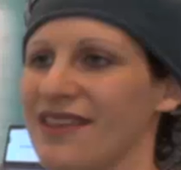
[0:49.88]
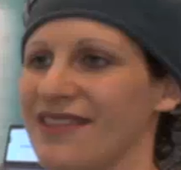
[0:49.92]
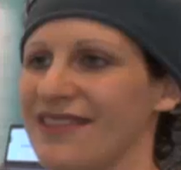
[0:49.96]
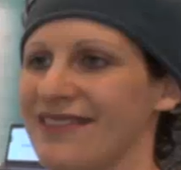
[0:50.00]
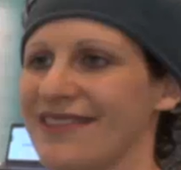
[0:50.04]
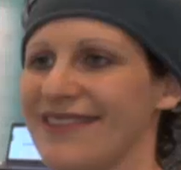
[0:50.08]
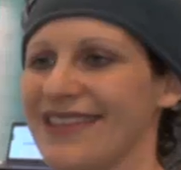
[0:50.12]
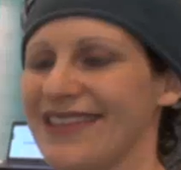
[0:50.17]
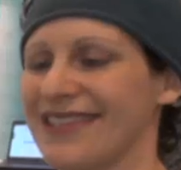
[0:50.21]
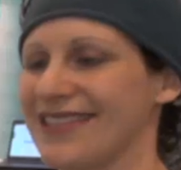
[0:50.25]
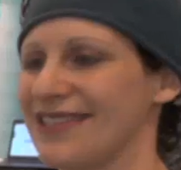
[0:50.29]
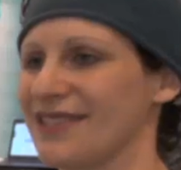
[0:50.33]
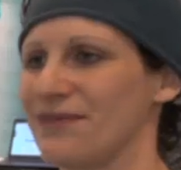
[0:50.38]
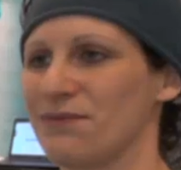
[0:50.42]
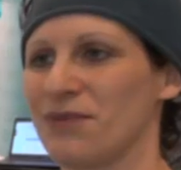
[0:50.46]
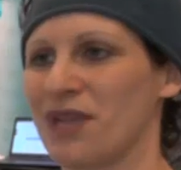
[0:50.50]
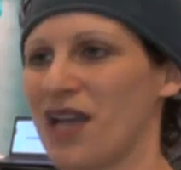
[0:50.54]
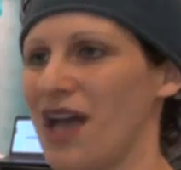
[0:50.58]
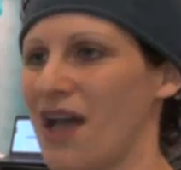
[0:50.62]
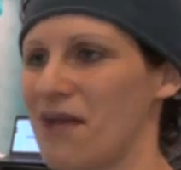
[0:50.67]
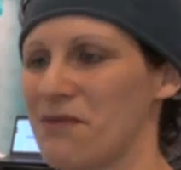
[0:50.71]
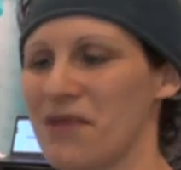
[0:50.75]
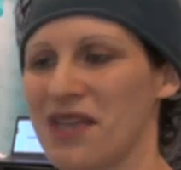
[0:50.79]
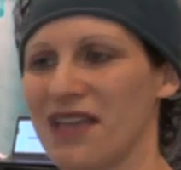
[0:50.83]
that it's
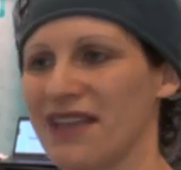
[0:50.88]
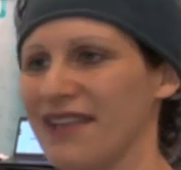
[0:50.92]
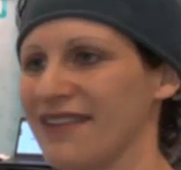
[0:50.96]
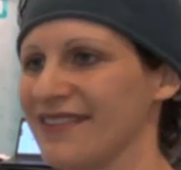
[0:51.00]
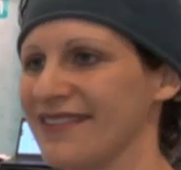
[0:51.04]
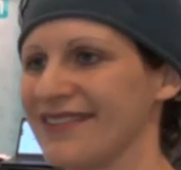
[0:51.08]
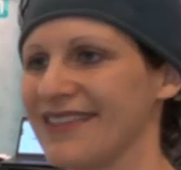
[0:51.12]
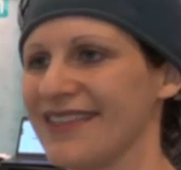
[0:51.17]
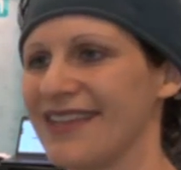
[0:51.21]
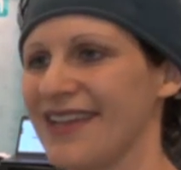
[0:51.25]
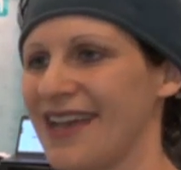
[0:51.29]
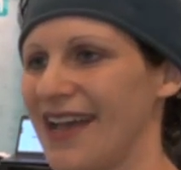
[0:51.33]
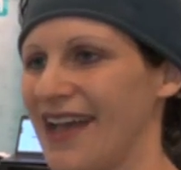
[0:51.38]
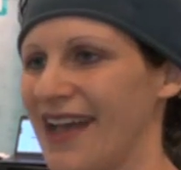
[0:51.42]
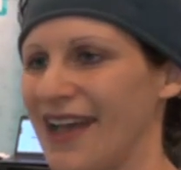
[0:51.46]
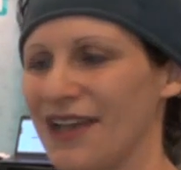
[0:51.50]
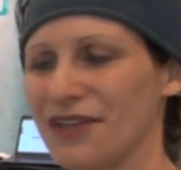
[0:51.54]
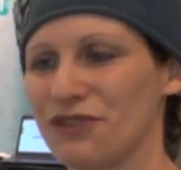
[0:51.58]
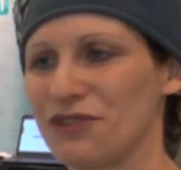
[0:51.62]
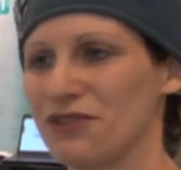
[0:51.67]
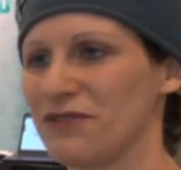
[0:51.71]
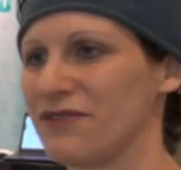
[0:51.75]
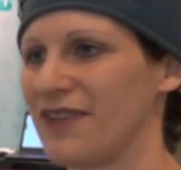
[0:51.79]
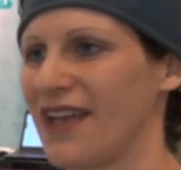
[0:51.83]
becoming
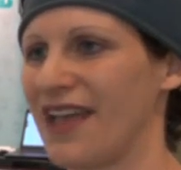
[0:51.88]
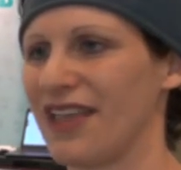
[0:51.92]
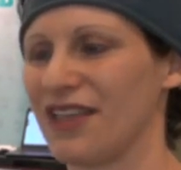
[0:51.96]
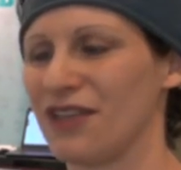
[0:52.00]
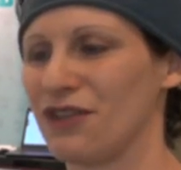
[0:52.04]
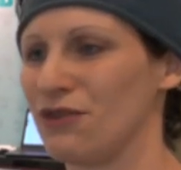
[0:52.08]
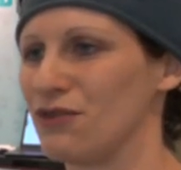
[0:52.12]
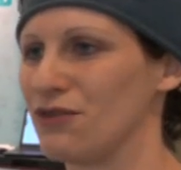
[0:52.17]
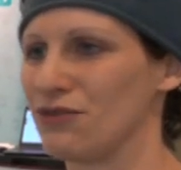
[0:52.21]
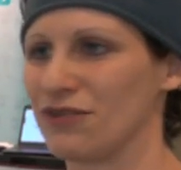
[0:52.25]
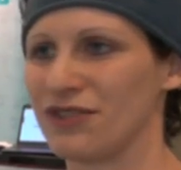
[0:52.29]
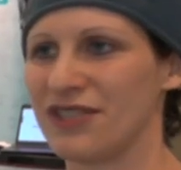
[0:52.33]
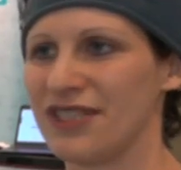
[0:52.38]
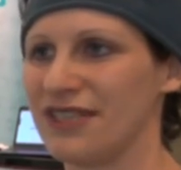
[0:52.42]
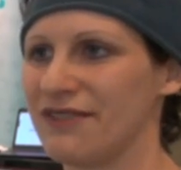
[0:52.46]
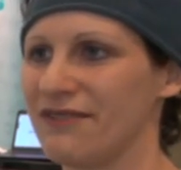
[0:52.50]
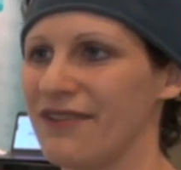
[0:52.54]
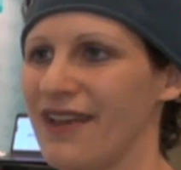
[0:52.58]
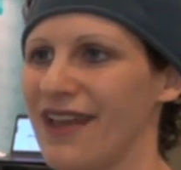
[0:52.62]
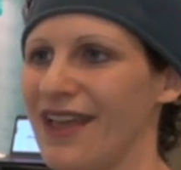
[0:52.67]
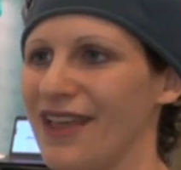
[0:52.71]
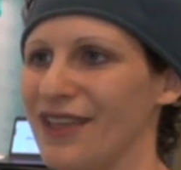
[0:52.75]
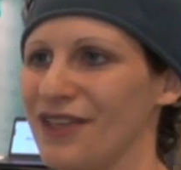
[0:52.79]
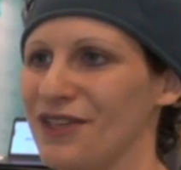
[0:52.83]
undervalued or
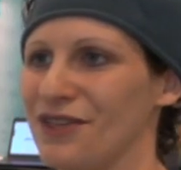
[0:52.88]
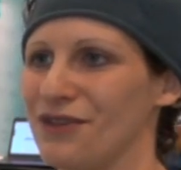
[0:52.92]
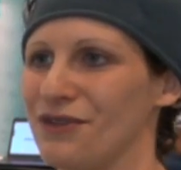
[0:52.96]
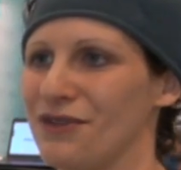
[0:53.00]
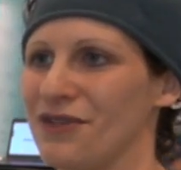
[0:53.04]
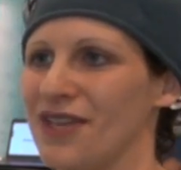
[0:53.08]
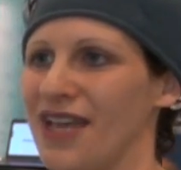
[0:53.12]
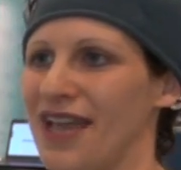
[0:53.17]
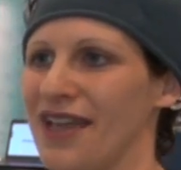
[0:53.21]
devalued.